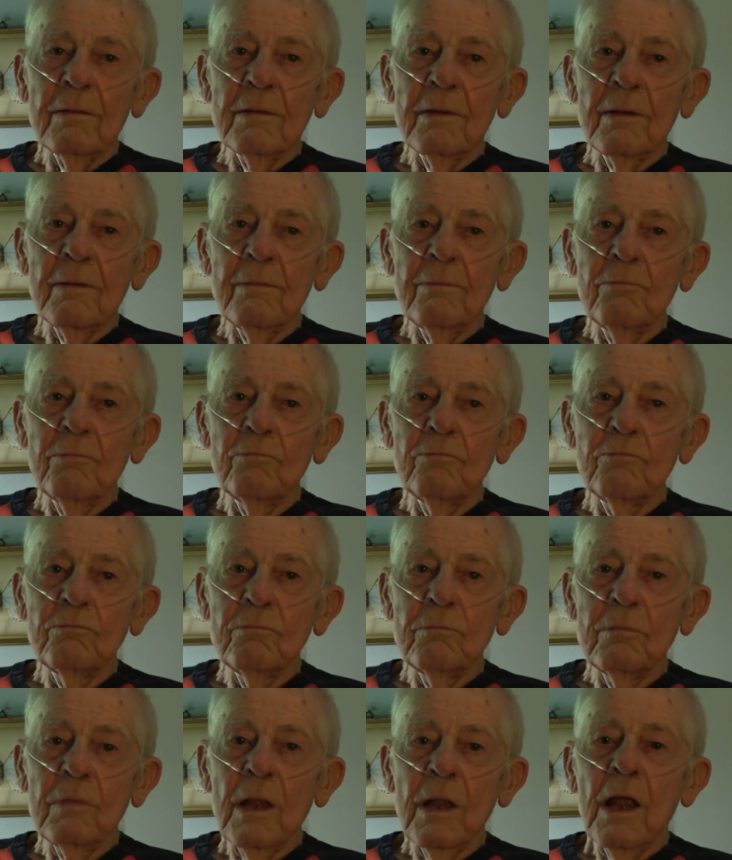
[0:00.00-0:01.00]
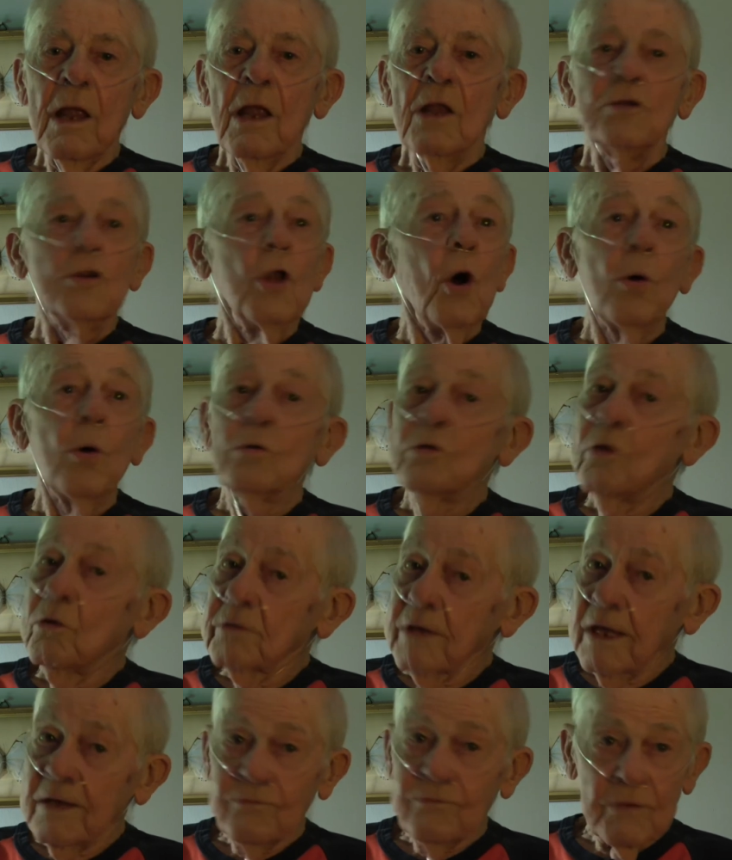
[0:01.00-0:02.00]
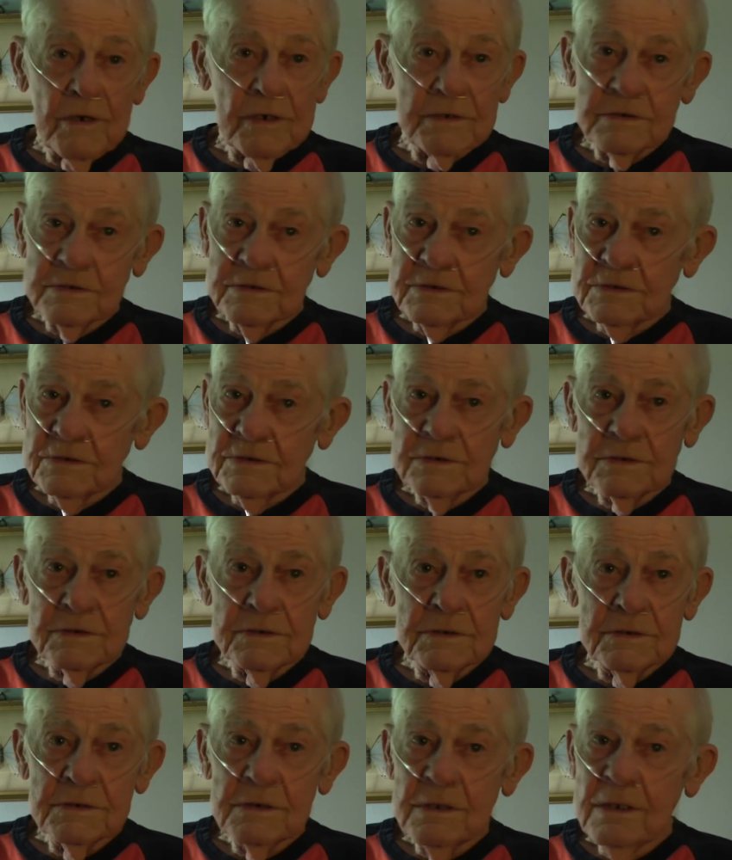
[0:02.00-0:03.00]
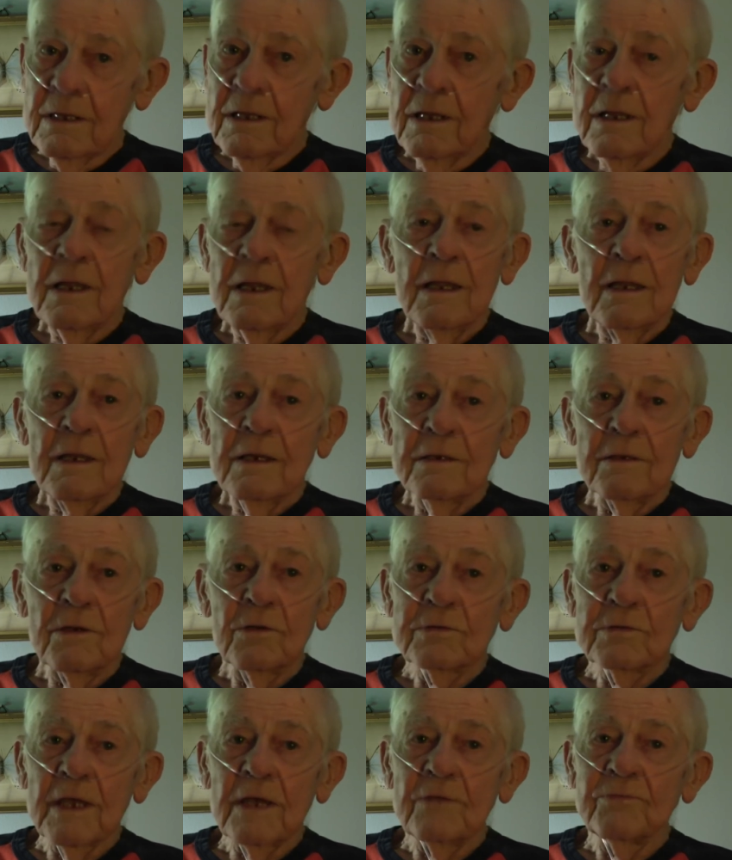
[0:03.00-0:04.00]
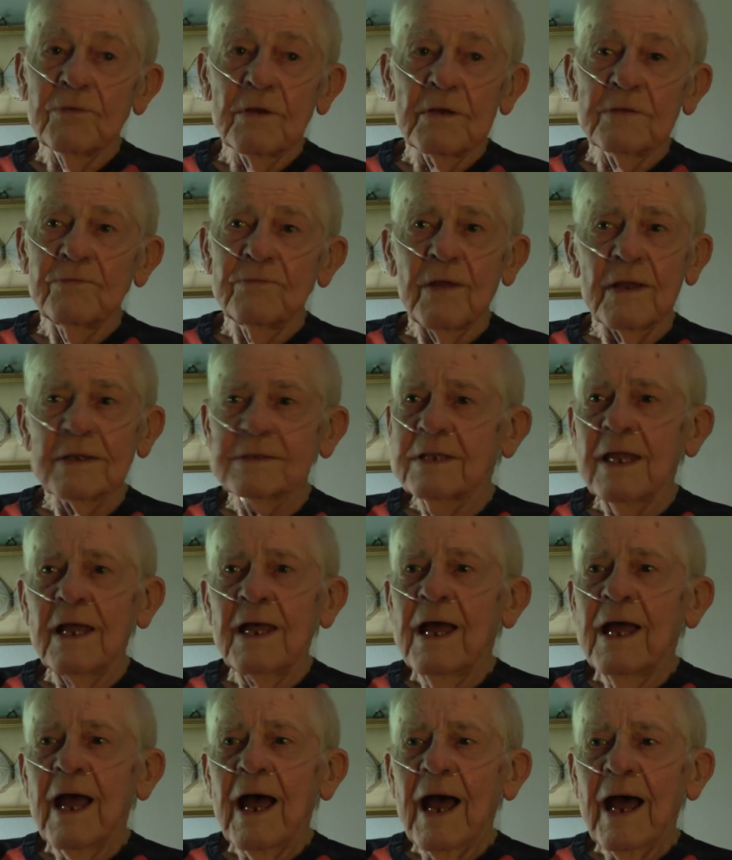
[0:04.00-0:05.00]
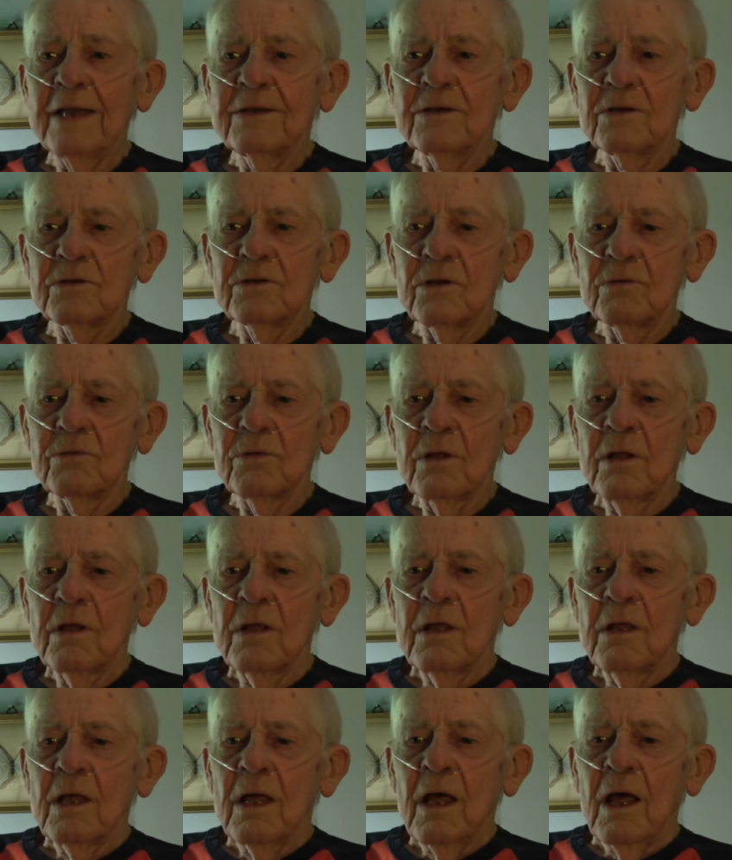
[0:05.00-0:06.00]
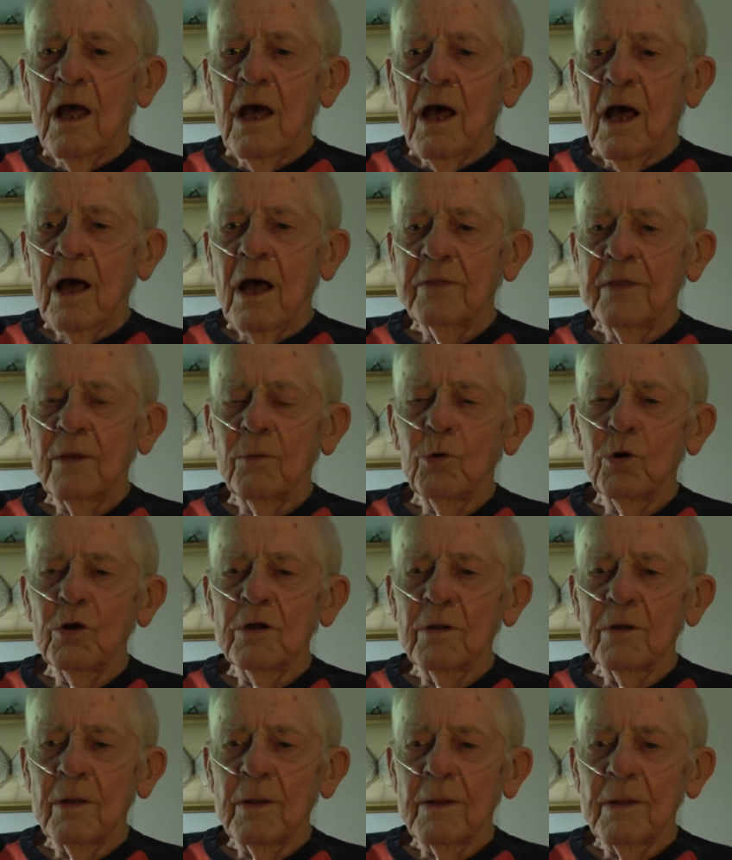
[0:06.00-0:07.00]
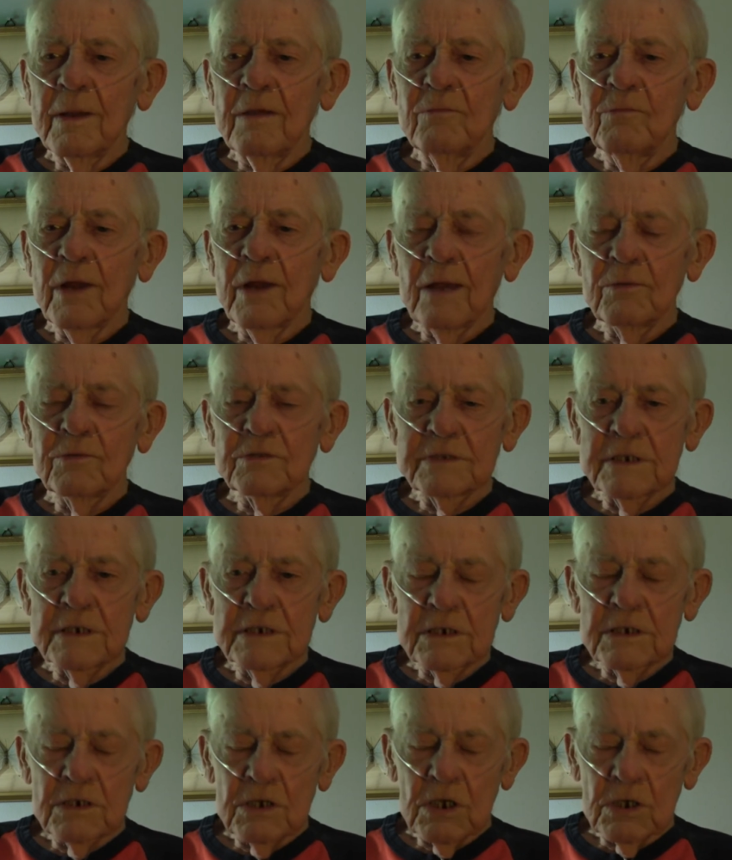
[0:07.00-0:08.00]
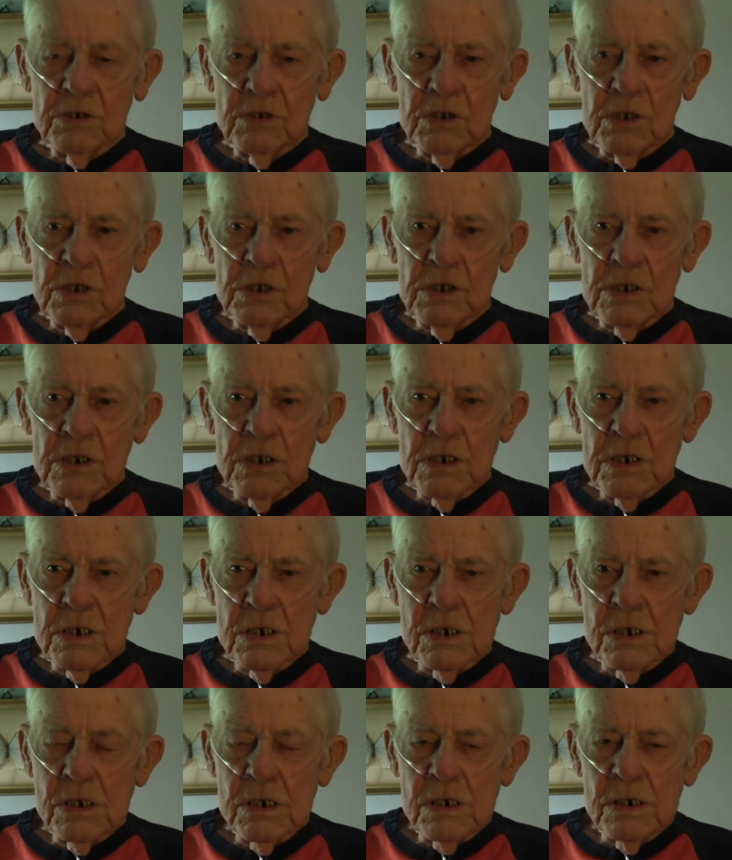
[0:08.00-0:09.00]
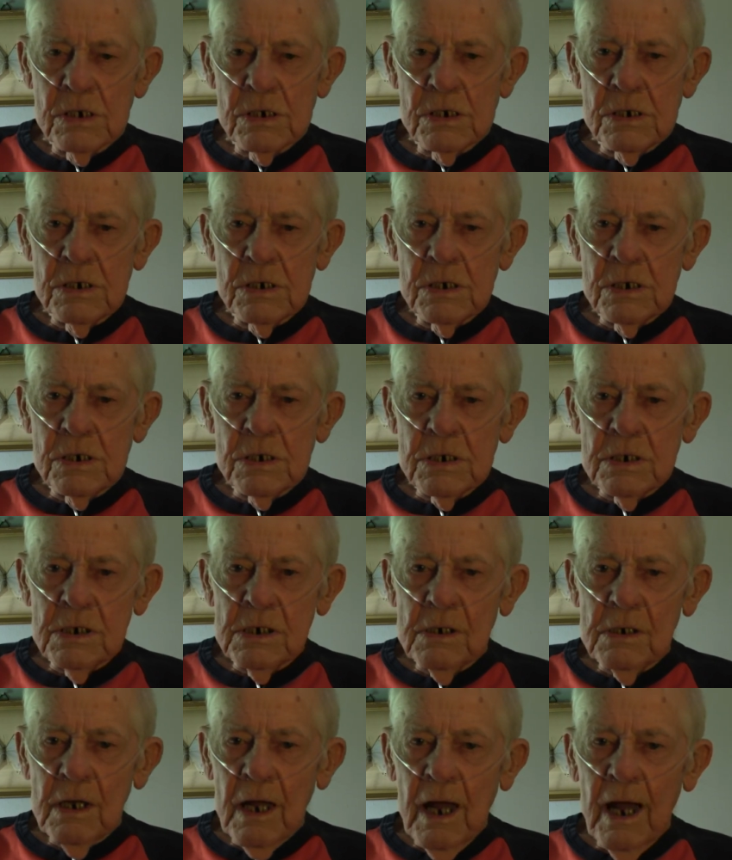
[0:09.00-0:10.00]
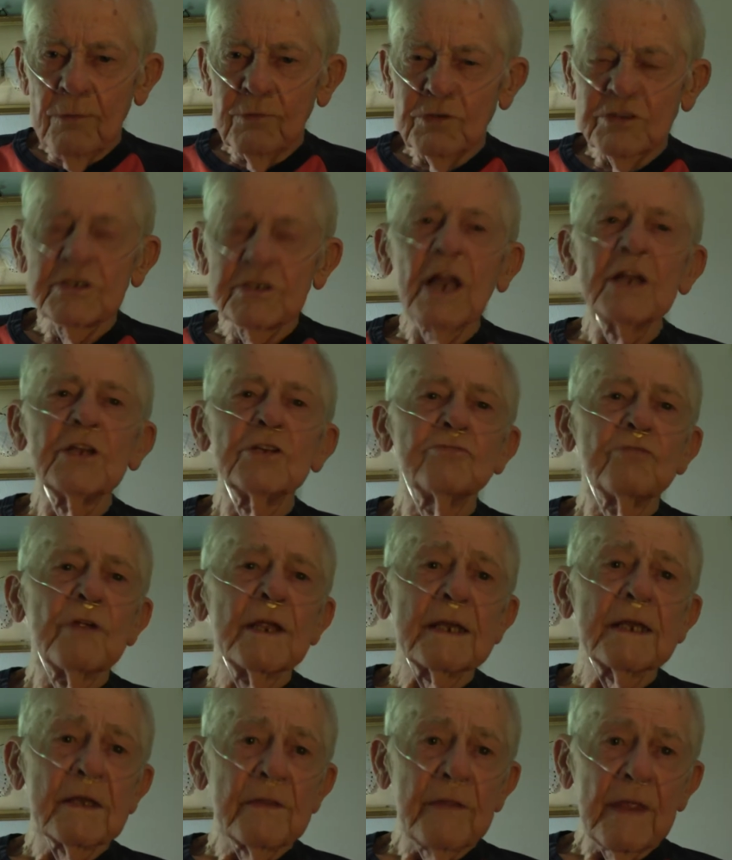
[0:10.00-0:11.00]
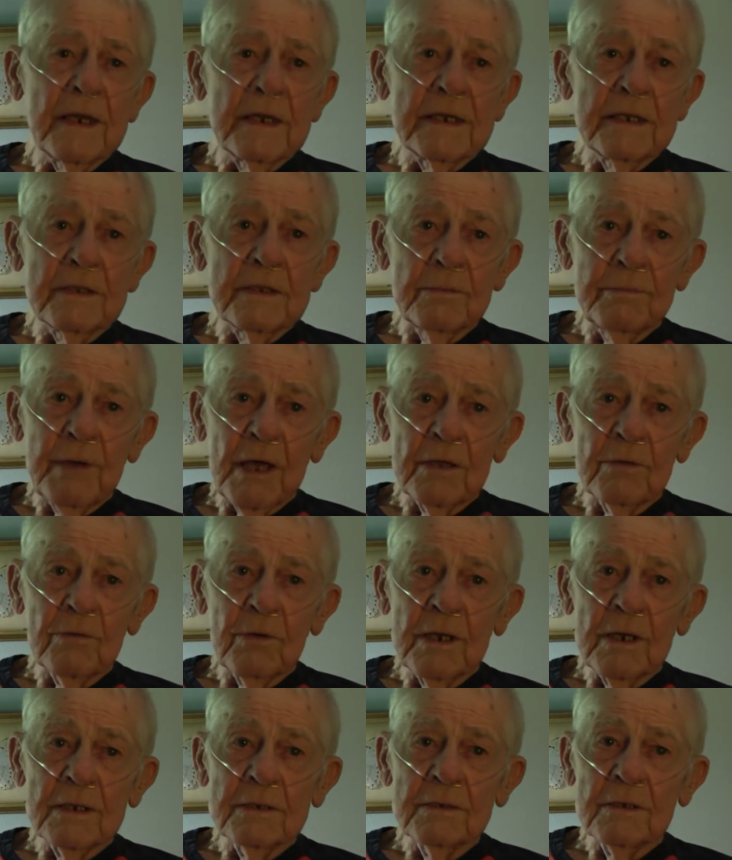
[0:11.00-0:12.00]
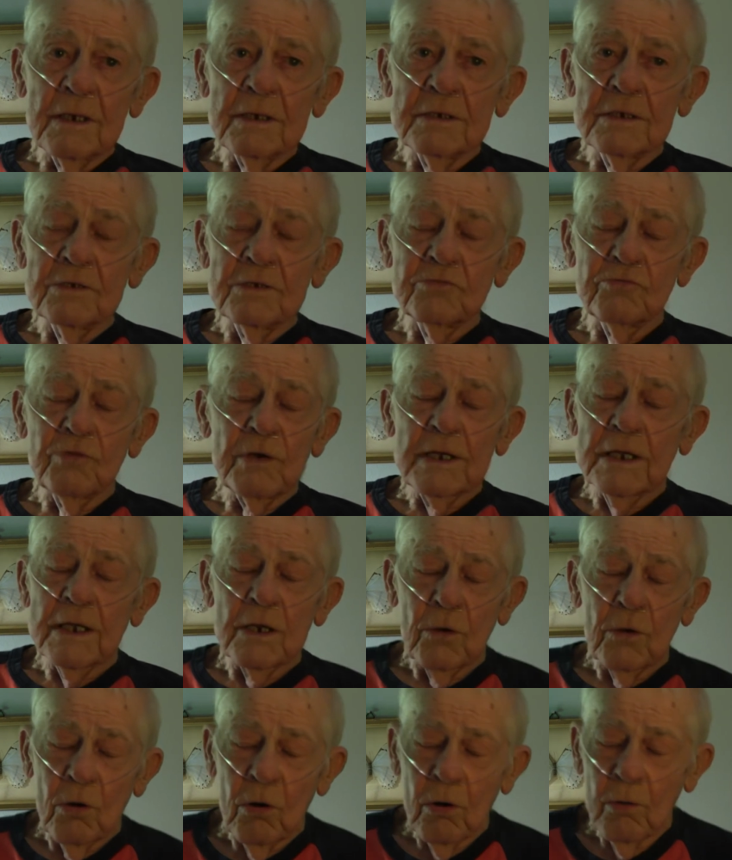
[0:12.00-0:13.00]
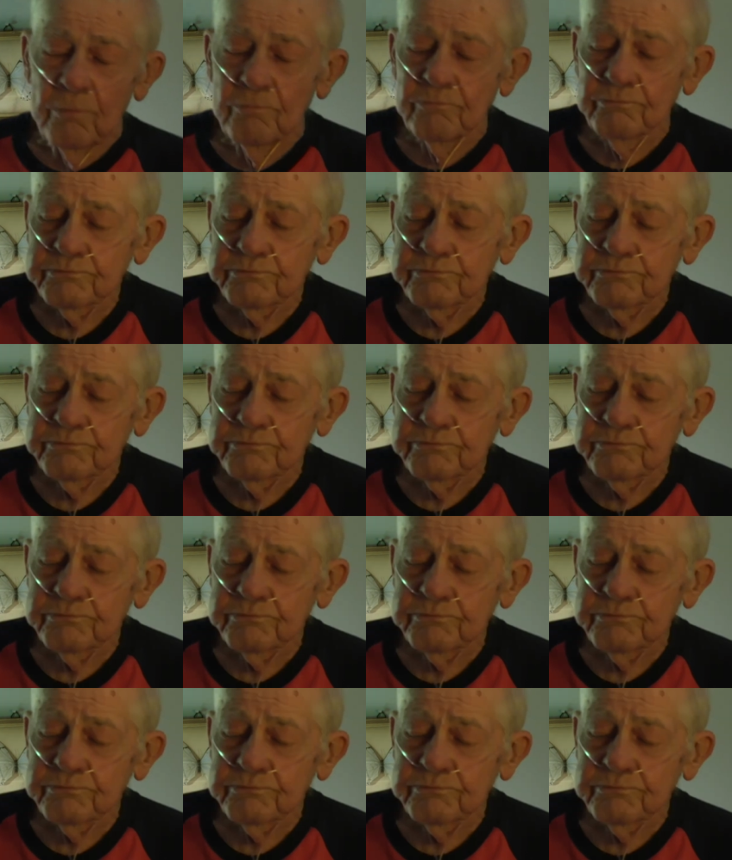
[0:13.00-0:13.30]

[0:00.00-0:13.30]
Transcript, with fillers: that yeah. you hung out with? No, no gay friends. No gay friends. In fact, I don't know. There were, uh, when I was in, uh, I was not a drinker then either, by the way. I didn't drink at all.